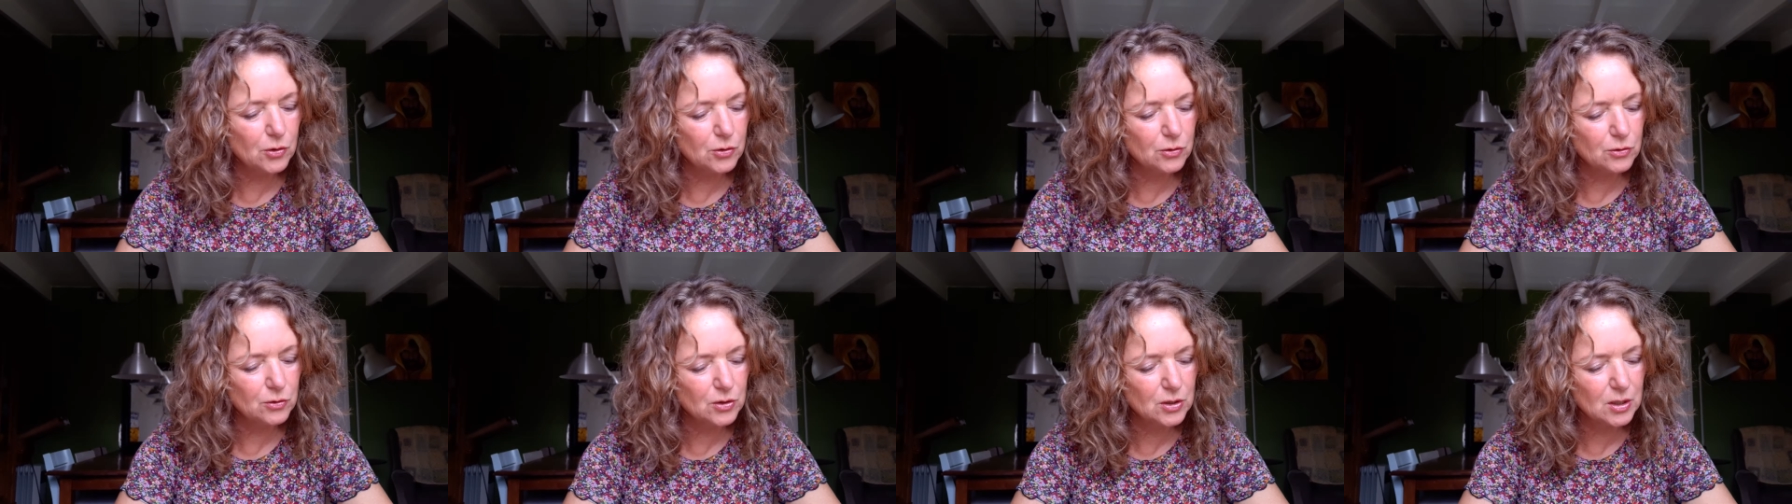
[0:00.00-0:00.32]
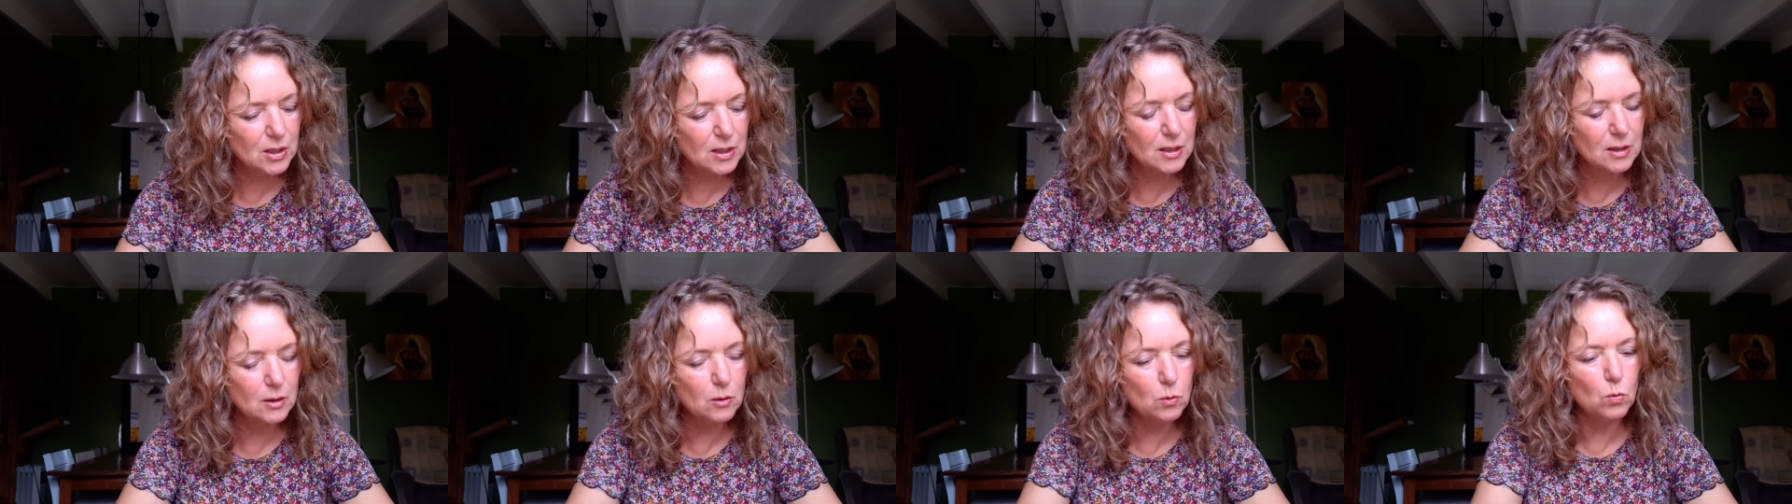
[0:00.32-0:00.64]

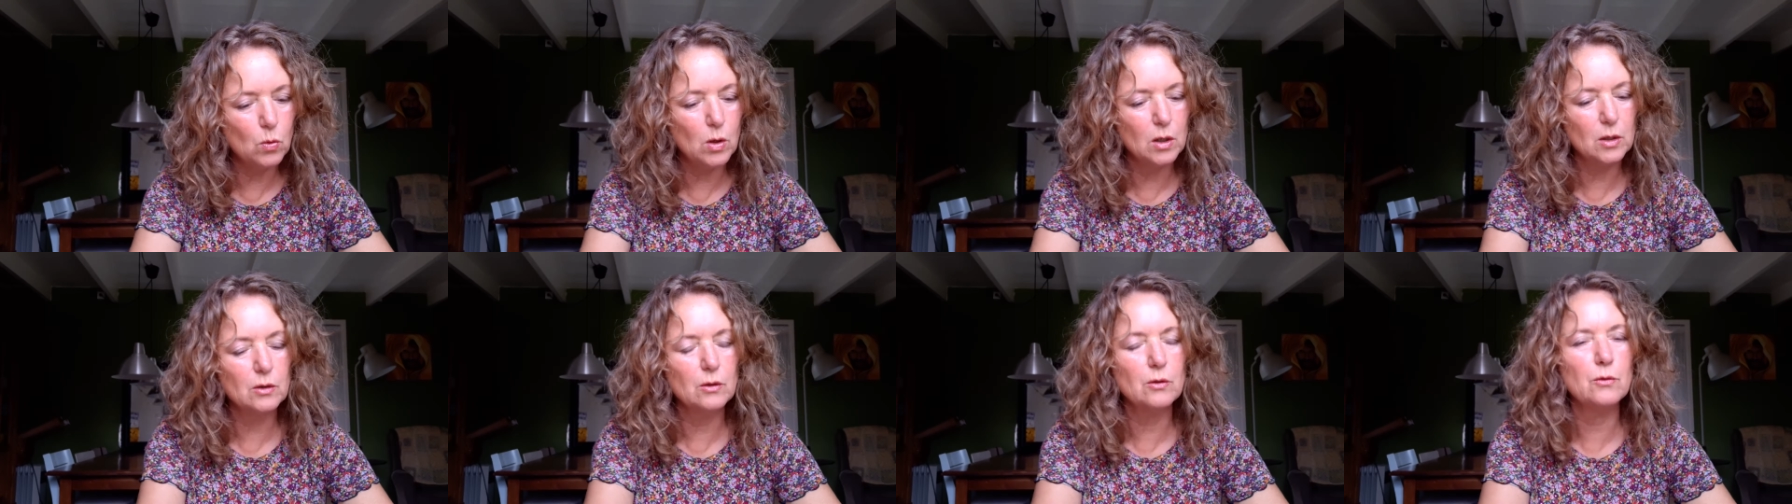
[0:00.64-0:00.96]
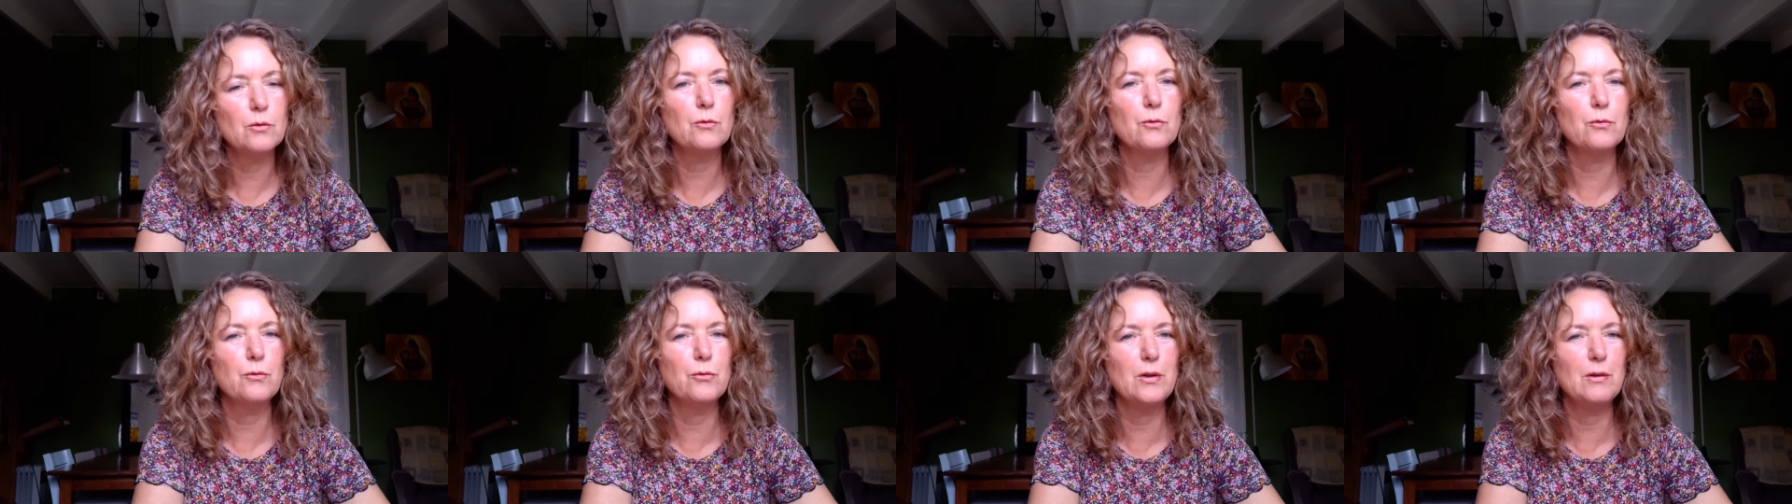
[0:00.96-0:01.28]
until
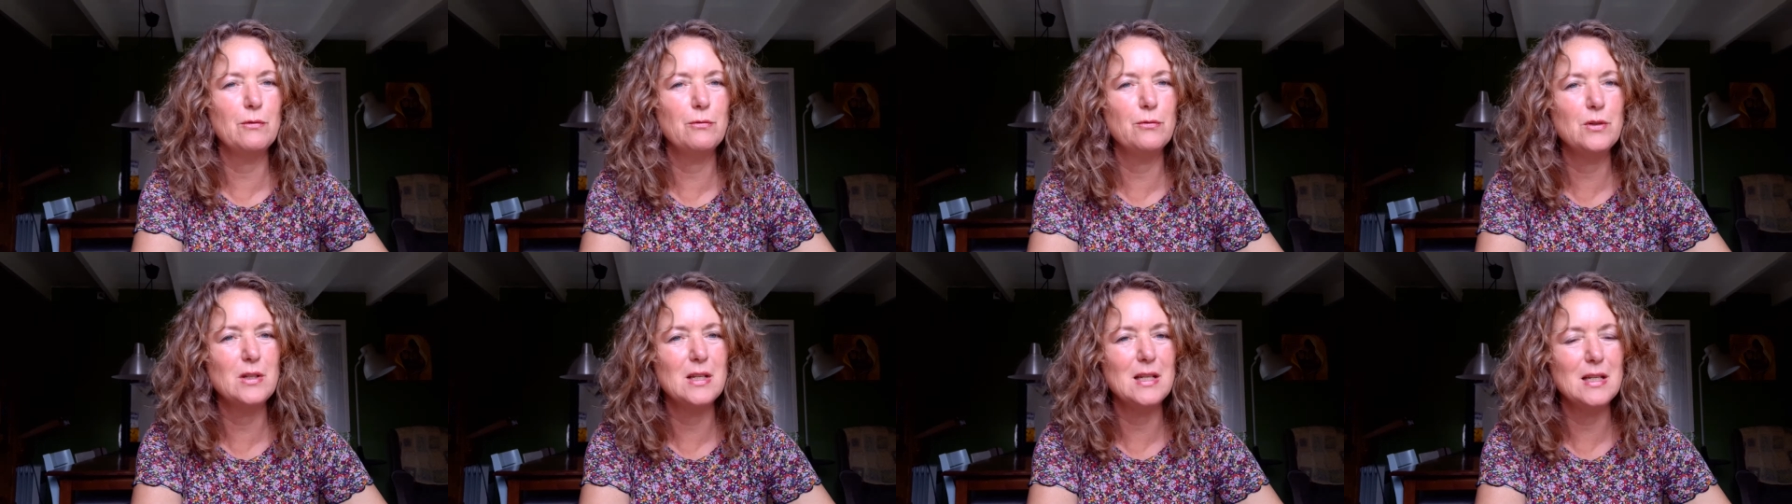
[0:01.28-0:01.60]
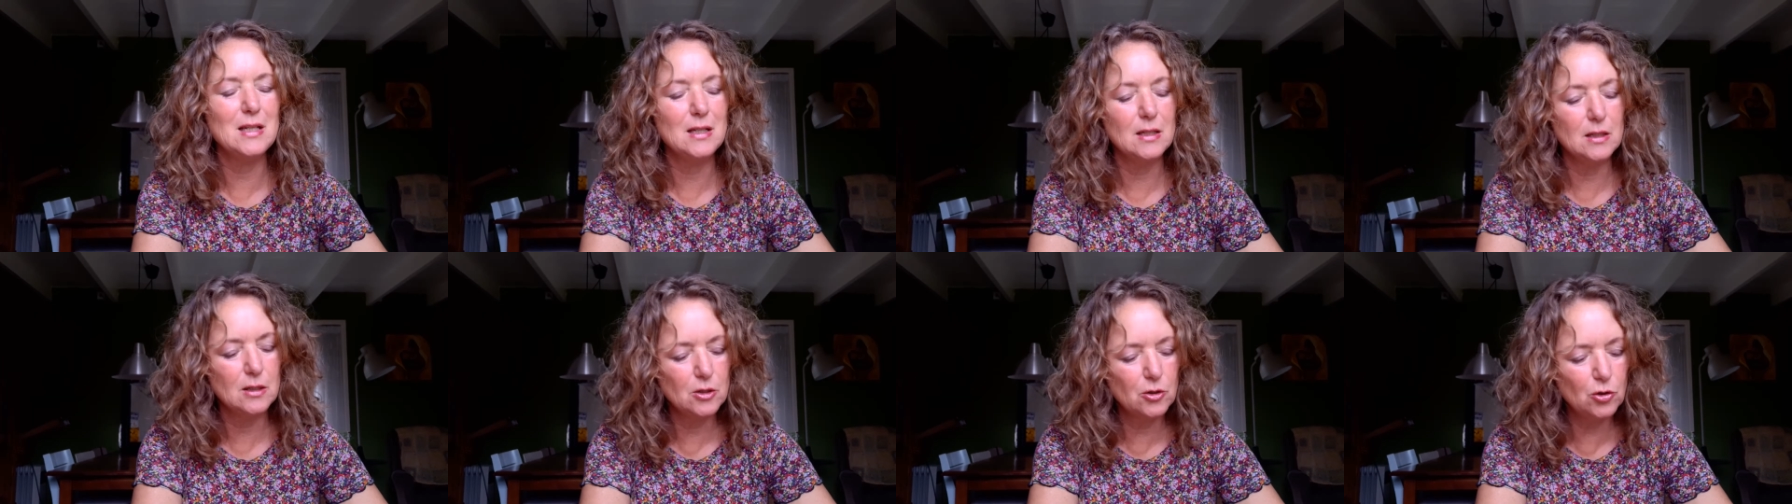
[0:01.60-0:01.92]

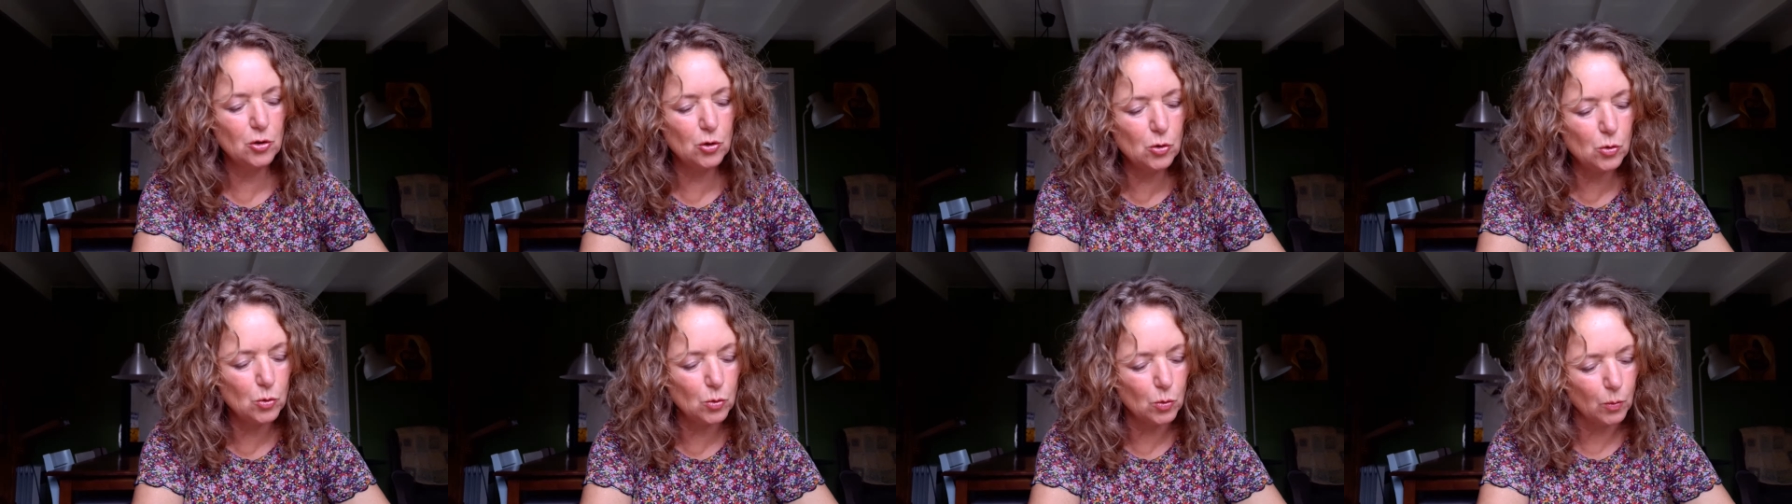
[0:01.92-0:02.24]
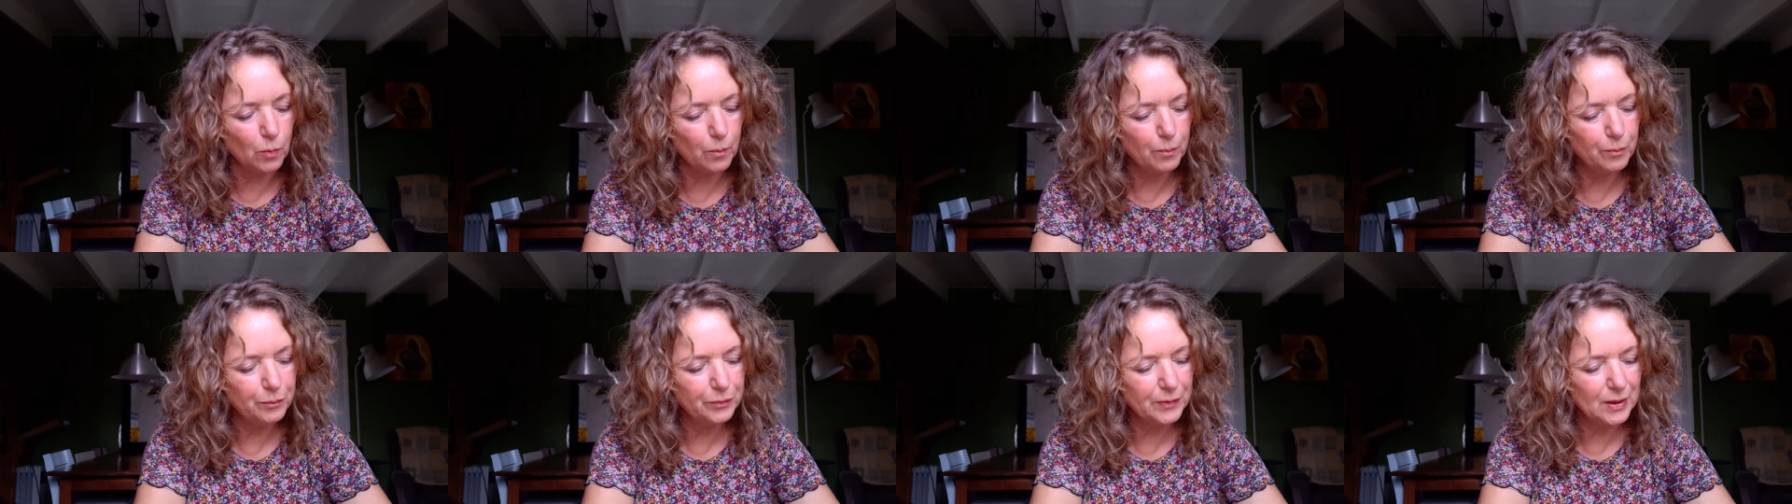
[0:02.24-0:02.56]
152,
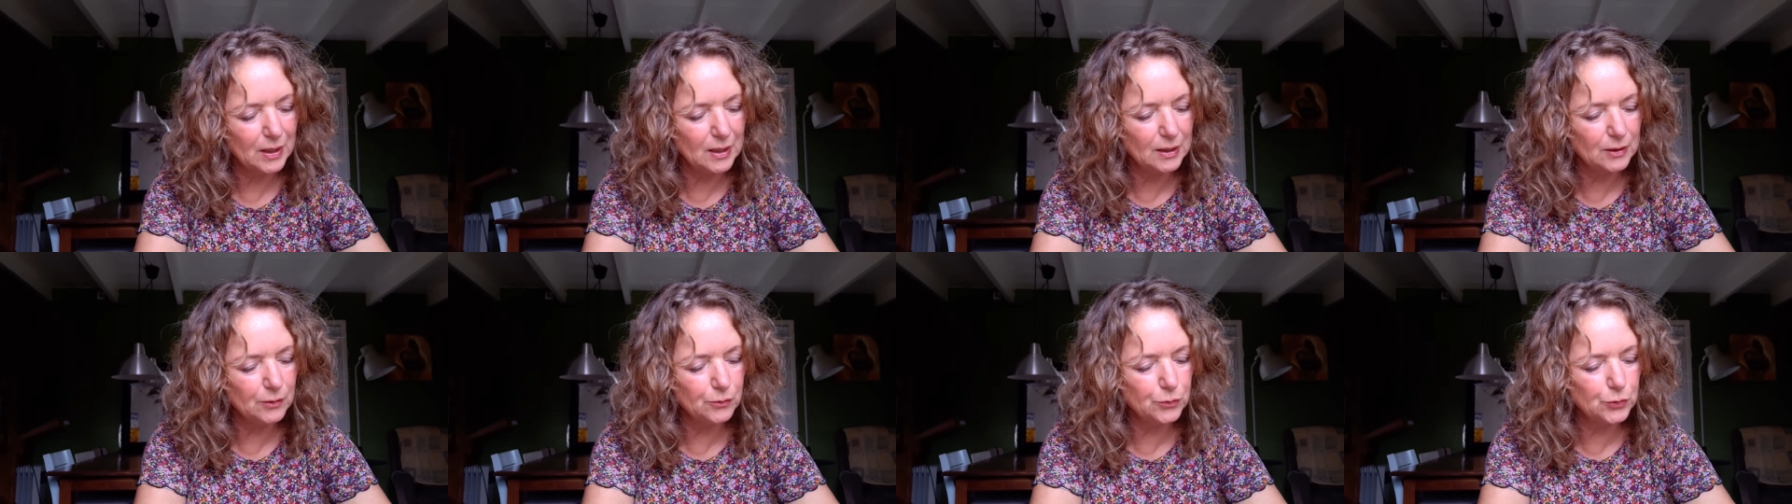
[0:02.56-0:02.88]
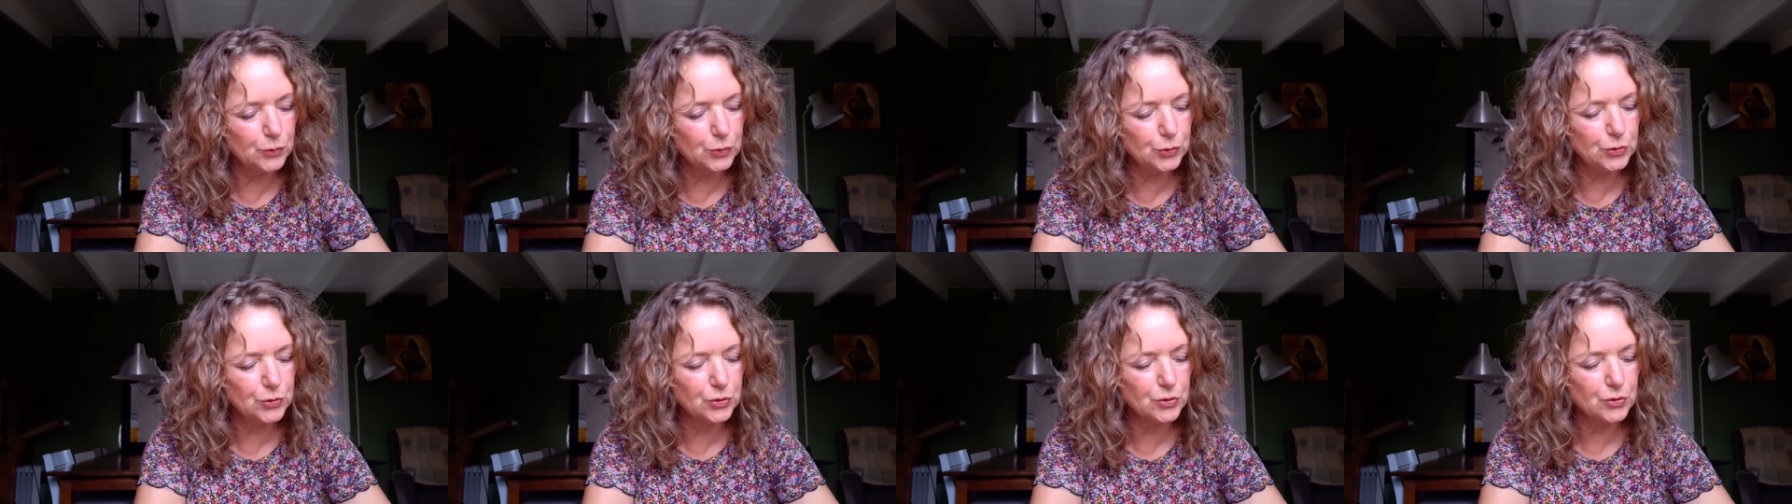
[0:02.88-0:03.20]
eight
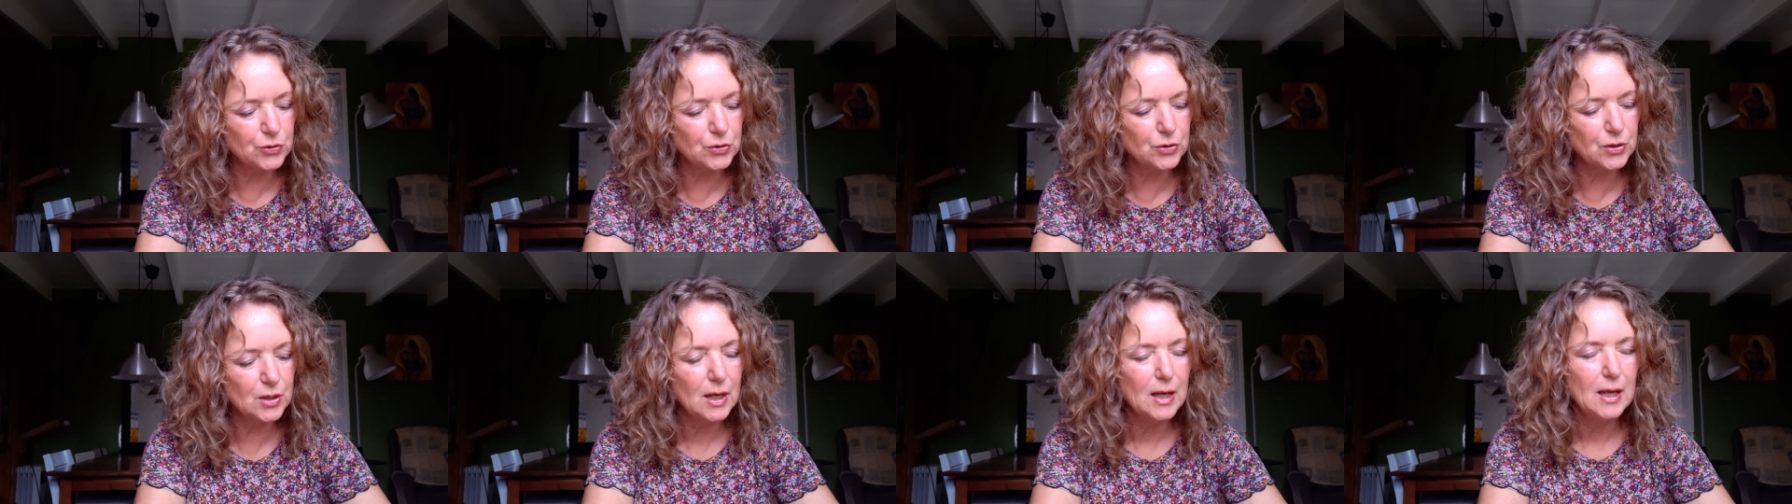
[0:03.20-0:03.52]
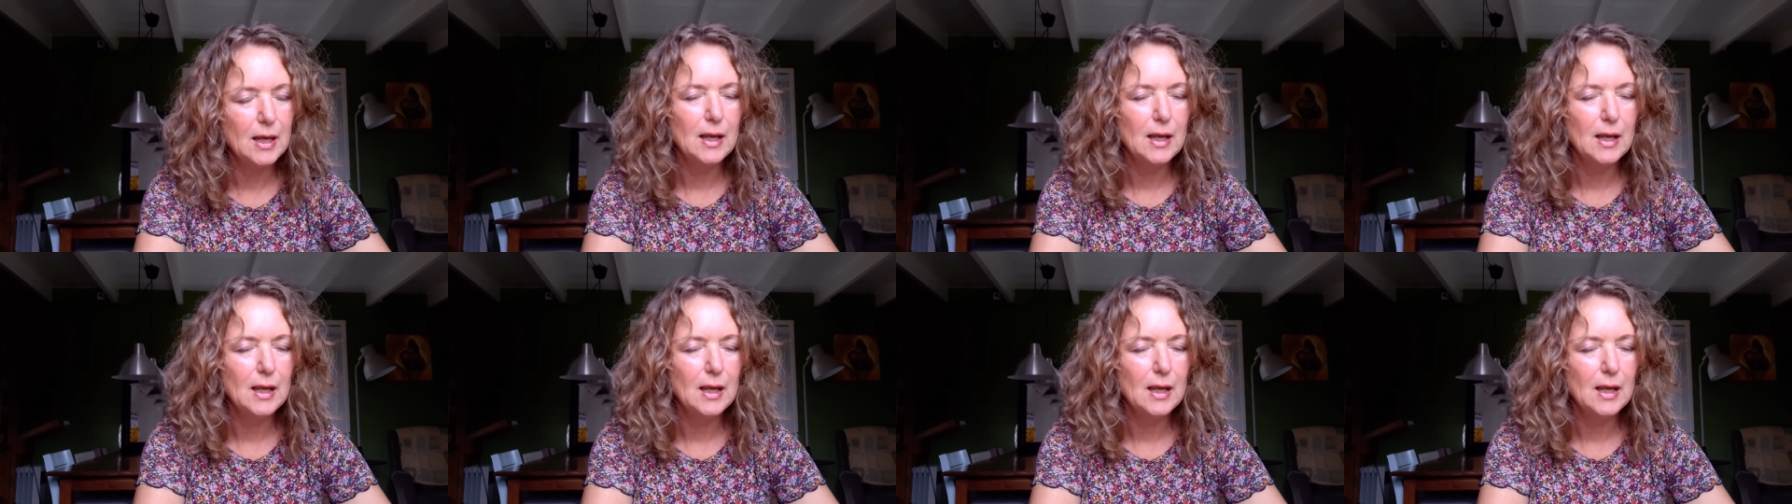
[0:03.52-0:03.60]
verses.